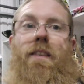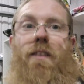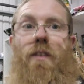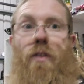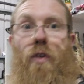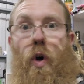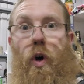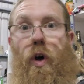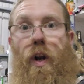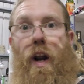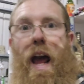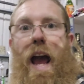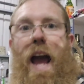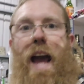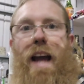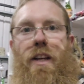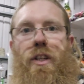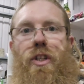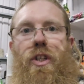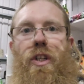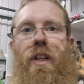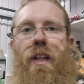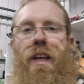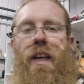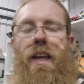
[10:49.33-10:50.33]
not
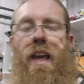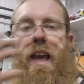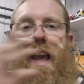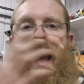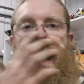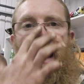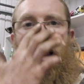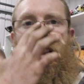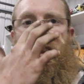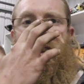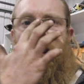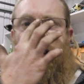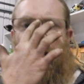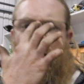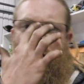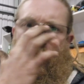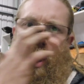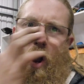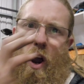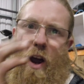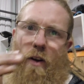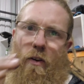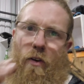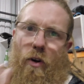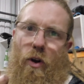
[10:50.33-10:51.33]
actually in the
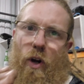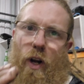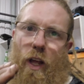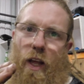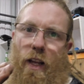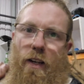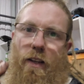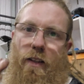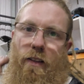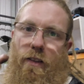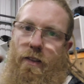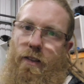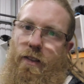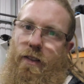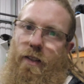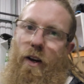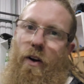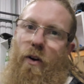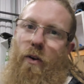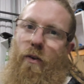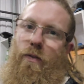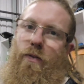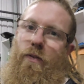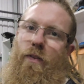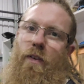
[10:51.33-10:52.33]
tie rod end
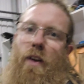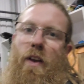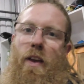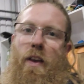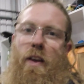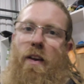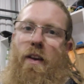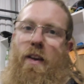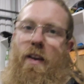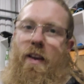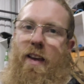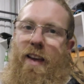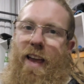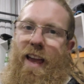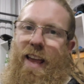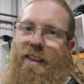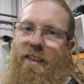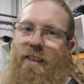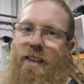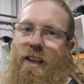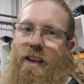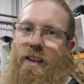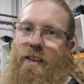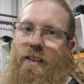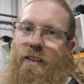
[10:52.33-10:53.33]
itself.
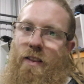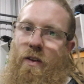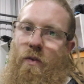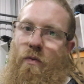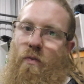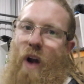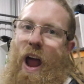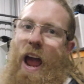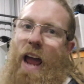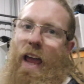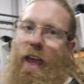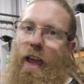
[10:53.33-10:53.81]
It's in the rack